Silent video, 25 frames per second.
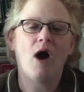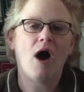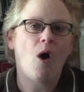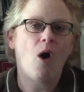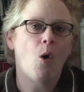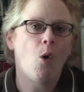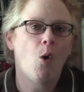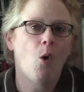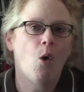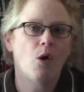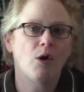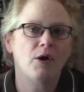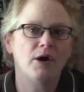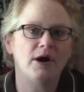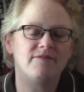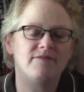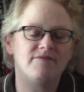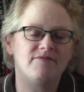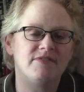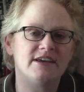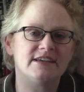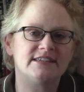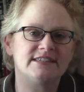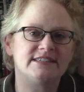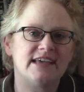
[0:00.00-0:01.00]
Or
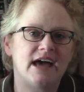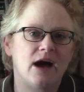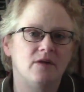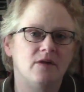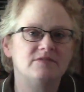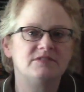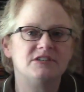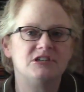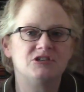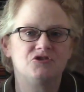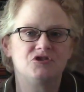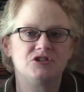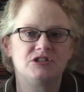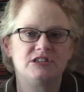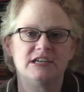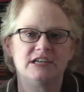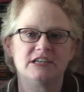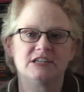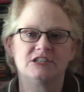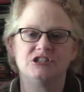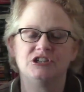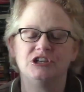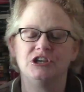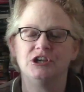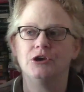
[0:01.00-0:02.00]
if this sounds
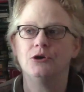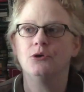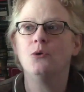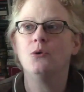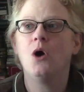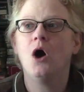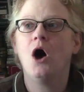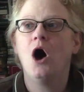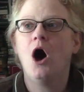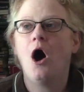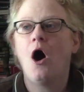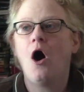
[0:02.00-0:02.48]
interesting to you.